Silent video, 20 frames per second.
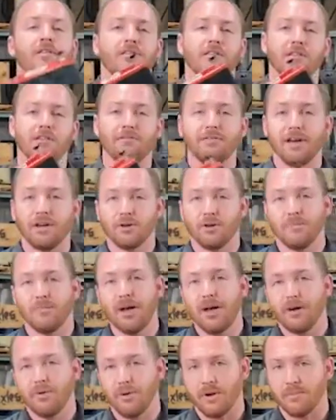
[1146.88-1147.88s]
than the factory
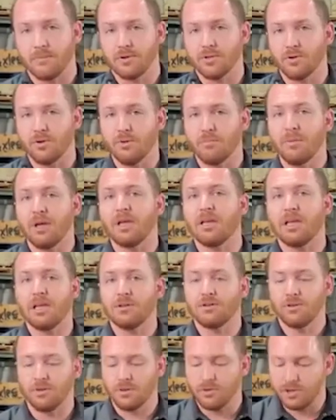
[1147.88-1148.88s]
battery. So you may
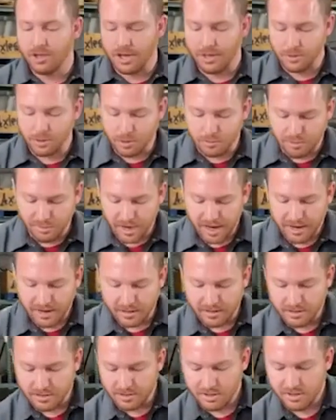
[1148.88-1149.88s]
need to change your
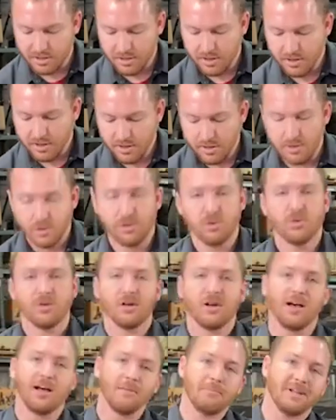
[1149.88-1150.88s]
brackets to
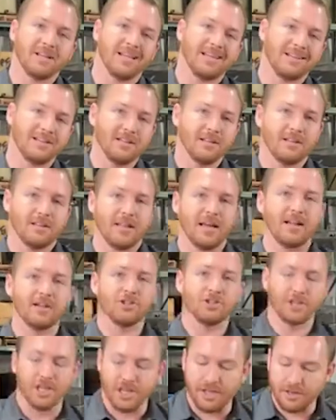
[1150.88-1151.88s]
accommodate that
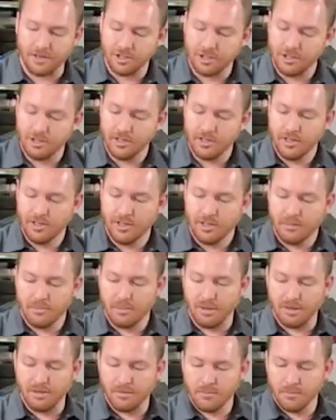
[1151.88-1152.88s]
change.
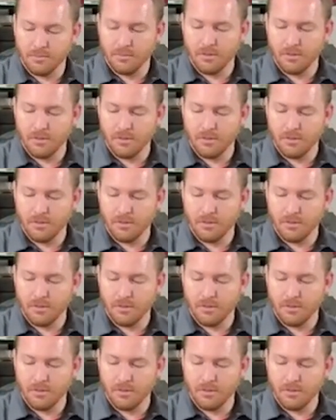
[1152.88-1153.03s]
But